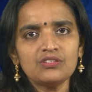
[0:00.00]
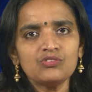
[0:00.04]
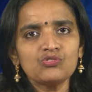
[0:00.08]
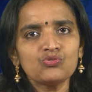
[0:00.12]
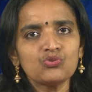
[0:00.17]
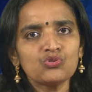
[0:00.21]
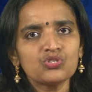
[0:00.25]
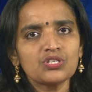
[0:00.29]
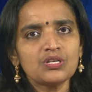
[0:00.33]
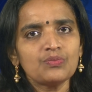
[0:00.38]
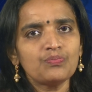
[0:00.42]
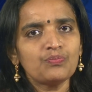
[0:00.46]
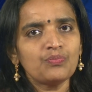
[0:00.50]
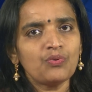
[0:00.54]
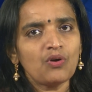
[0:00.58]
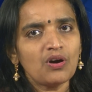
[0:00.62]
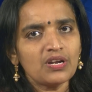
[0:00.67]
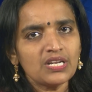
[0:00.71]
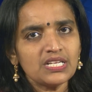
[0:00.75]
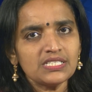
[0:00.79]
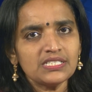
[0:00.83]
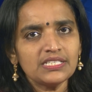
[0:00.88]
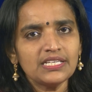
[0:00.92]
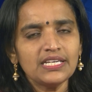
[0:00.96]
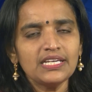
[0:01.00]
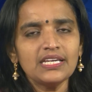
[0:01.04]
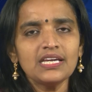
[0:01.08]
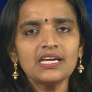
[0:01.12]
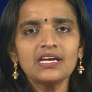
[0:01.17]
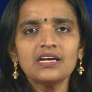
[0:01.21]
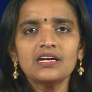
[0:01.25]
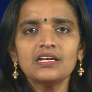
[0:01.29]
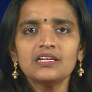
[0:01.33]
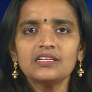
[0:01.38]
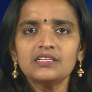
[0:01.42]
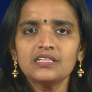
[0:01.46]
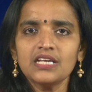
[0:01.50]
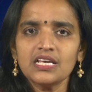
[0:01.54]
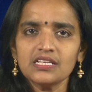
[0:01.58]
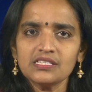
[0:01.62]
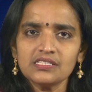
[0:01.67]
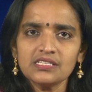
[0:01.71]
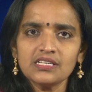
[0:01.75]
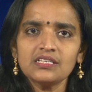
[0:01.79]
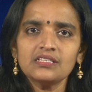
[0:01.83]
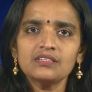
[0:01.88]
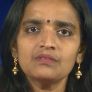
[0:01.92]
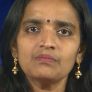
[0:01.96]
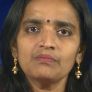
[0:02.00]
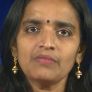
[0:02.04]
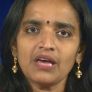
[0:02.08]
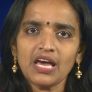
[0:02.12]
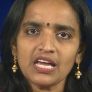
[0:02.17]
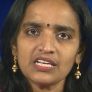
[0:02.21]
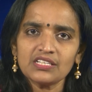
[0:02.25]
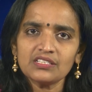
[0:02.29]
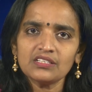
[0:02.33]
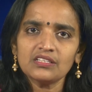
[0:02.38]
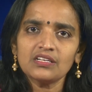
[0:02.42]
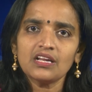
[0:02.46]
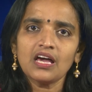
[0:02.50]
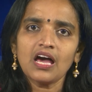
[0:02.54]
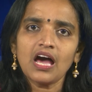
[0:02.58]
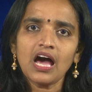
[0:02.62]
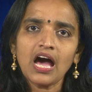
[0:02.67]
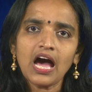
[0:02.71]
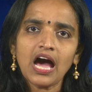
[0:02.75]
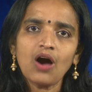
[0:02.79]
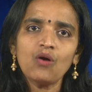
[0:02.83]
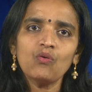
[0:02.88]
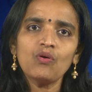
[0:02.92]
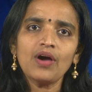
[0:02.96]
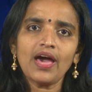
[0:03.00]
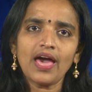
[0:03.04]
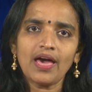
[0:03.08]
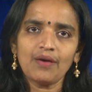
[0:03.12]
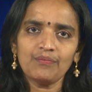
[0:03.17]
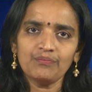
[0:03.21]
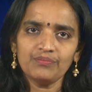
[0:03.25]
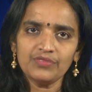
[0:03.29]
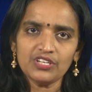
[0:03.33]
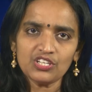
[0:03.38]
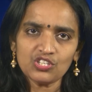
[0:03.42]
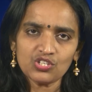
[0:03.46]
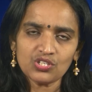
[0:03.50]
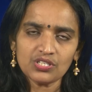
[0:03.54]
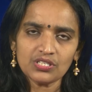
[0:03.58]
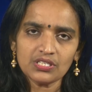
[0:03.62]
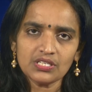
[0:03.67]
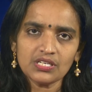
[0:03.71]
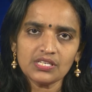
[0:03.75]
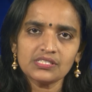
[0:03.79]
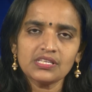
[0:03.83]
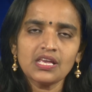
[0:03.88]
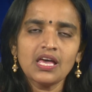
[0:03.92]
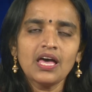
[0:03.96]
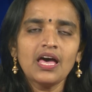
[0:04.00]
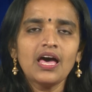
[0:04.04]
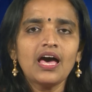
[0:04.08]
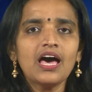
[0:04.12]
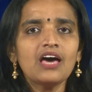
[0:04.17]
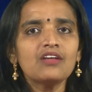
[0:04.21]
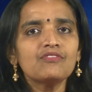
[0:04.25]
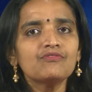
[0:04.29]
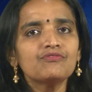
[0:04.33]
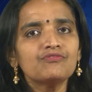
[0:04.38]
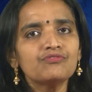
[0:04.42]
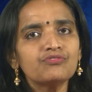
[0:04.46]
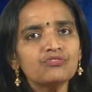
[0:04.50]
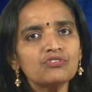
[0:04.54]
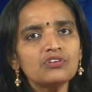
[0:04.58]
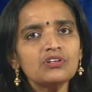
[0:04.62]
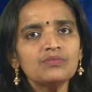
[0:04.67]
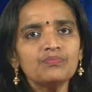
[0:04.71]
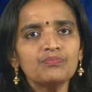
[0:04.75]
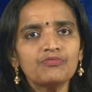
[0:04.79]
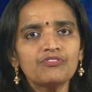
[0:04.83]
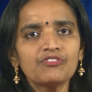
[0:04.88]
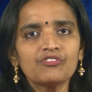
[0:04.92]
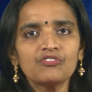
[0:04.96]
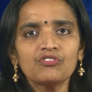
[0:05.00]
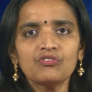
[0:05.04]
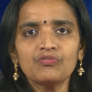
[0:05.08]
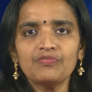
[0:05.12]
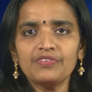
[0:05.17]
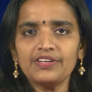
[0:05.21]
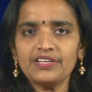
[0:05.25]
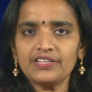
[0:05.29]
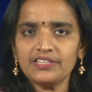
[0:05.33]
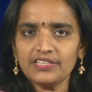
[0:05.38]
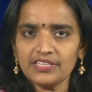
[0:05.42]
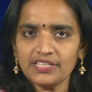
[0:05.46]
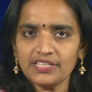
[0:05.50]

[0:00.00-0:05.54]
social policy doesn't matter how ambitious and foolproof it